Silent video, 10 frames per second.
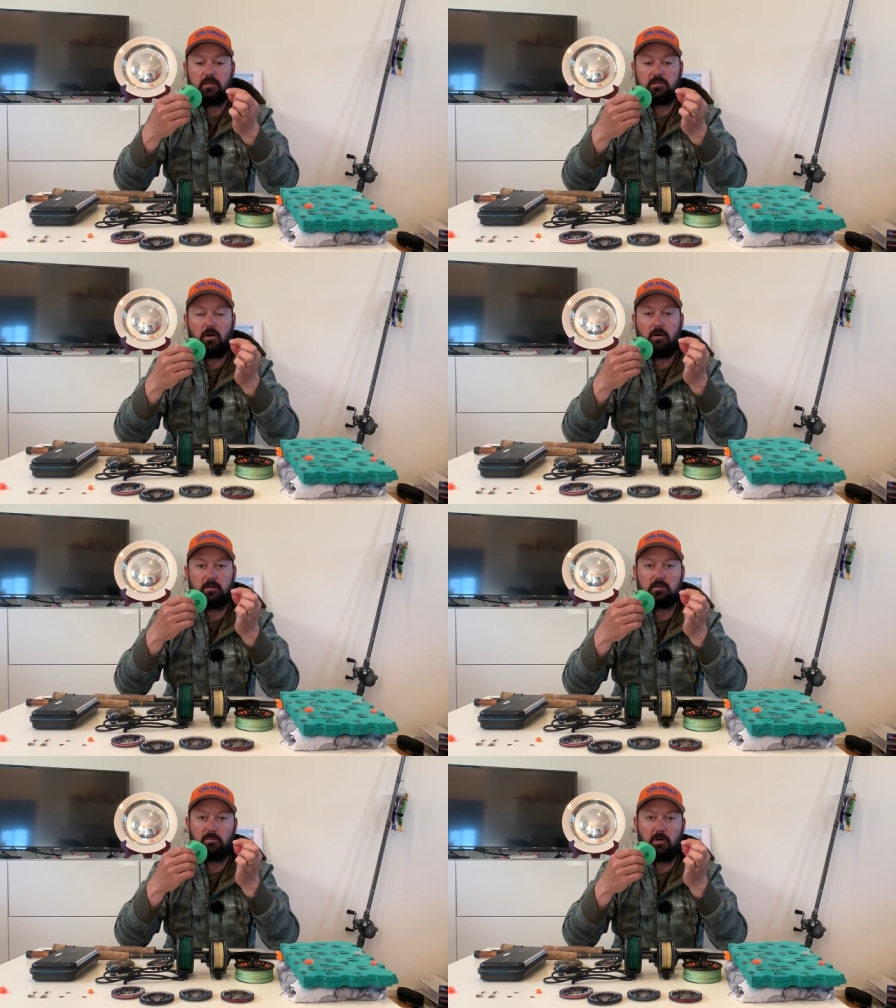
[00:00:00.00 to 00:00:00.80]
tie
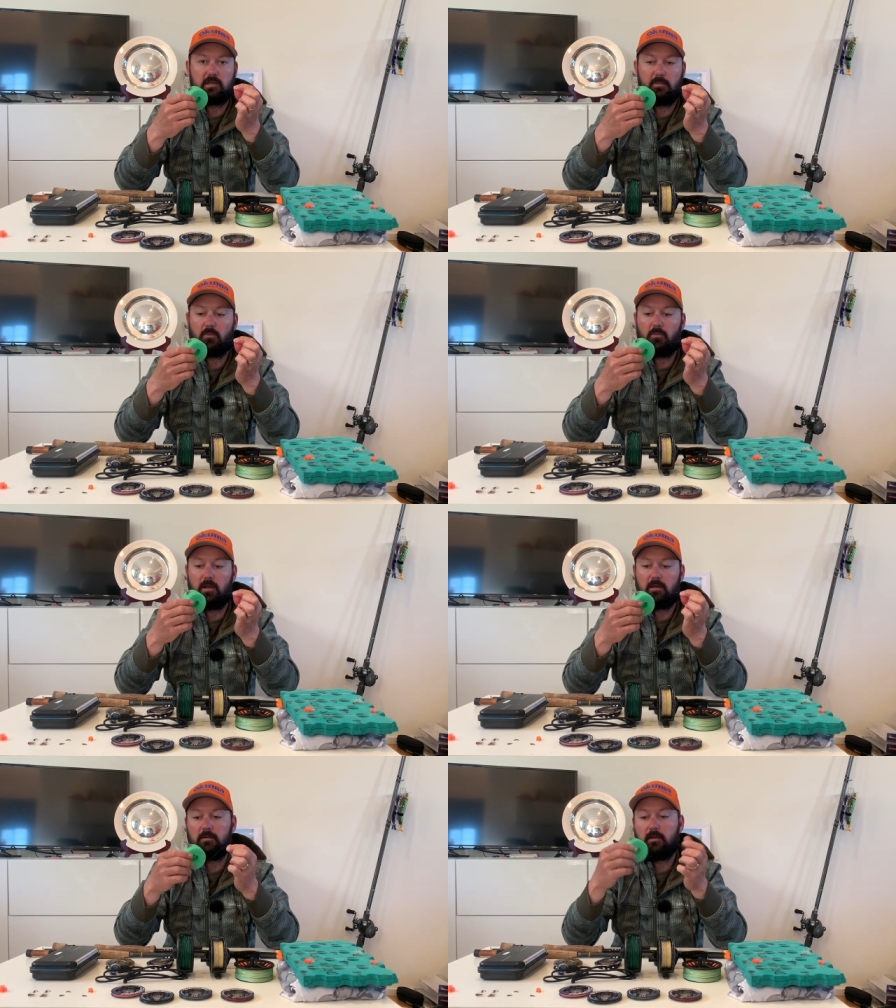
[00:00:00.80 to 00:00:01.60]
onto my tippet
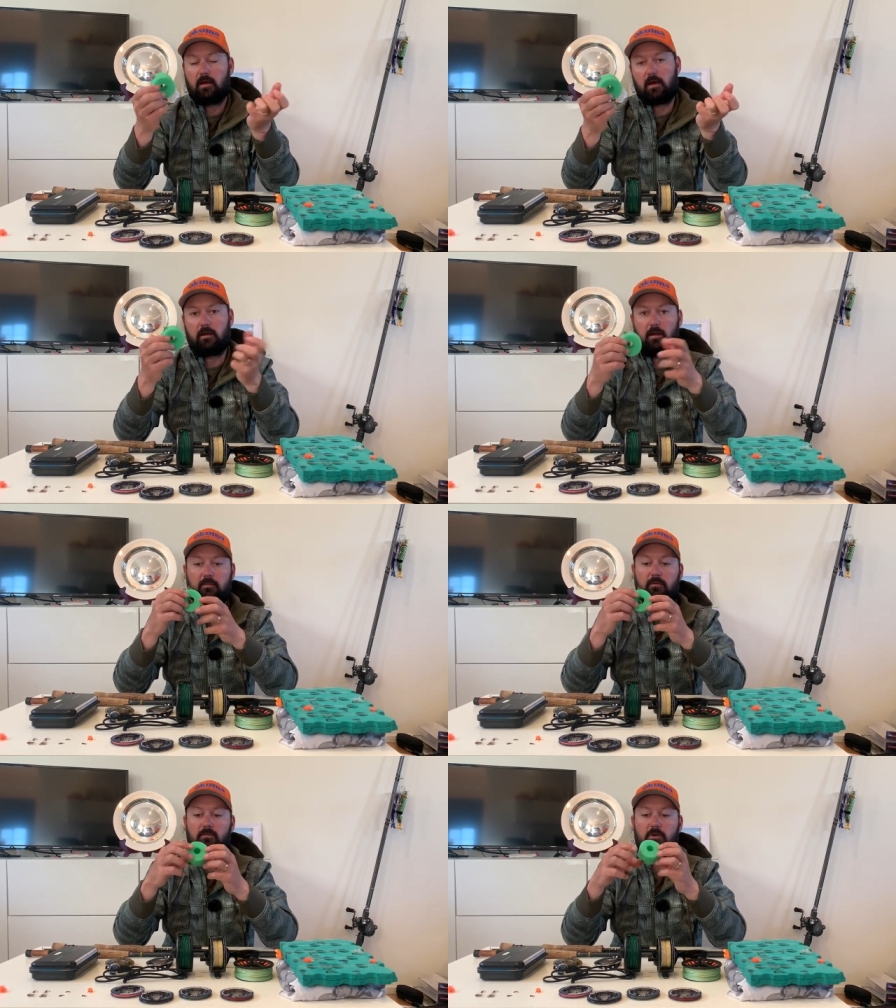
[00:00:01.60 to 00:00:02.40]
ring, and I'd
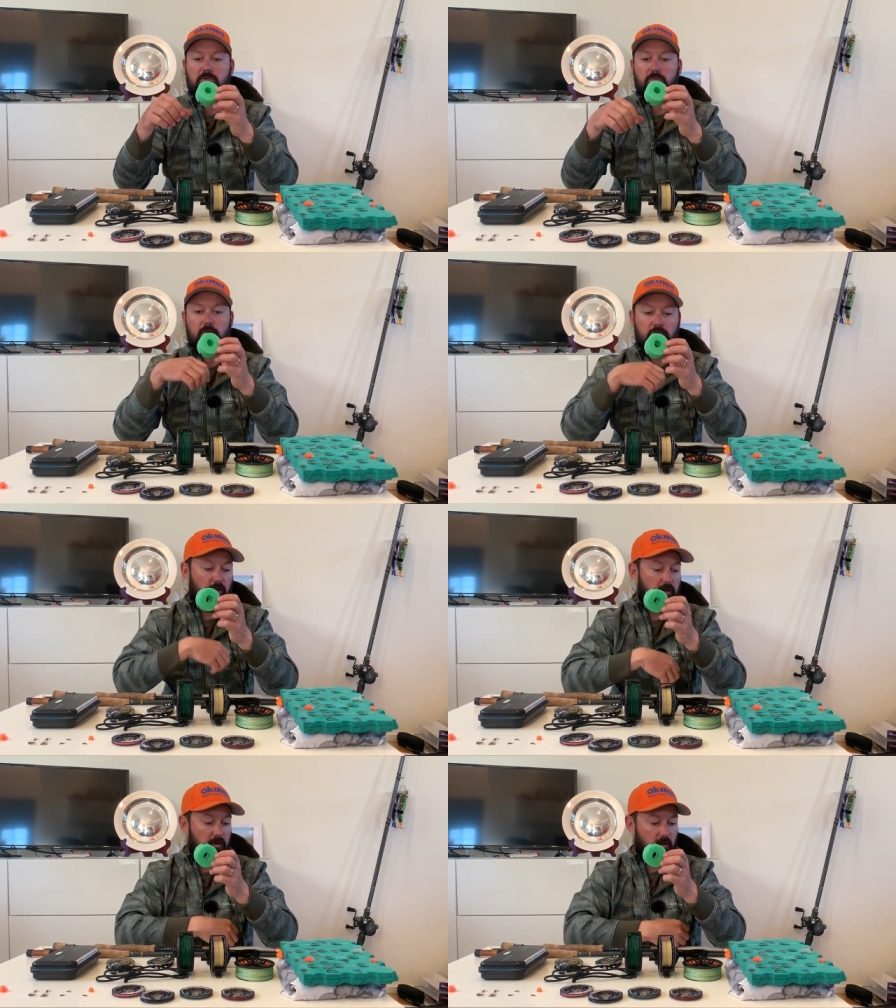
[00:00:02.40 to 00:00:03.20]
have a fresh rig
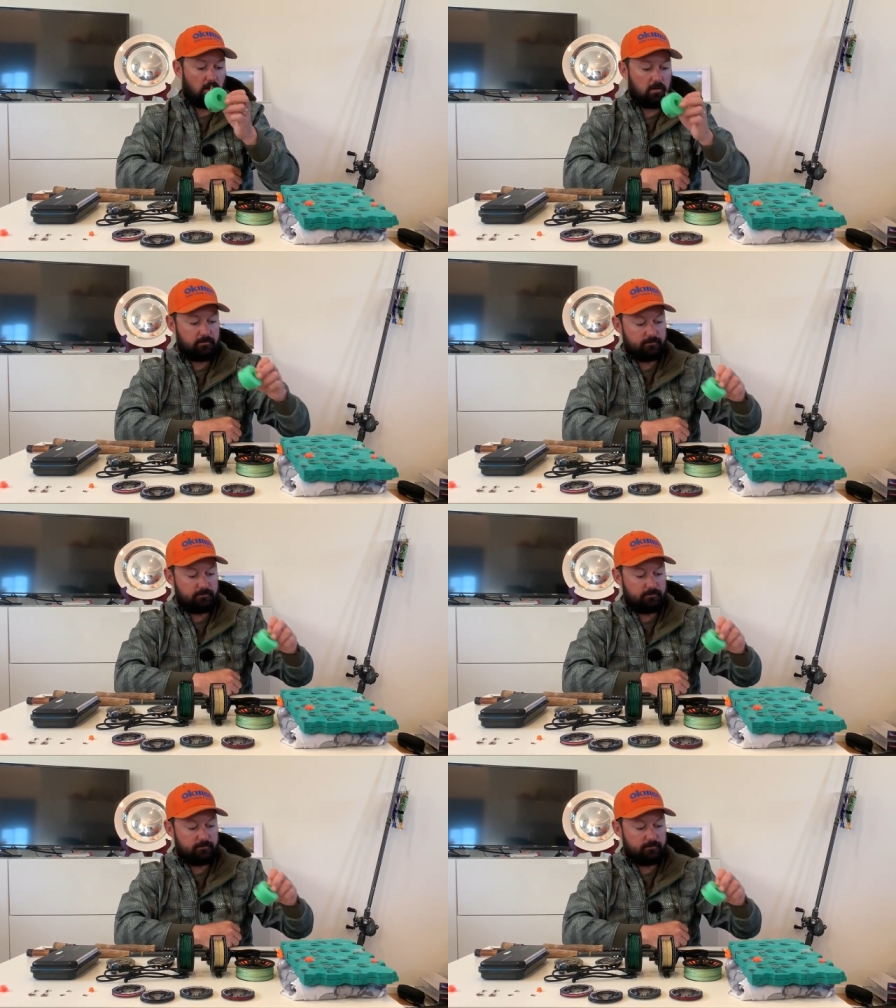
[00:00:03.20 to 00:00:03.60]
ready to go.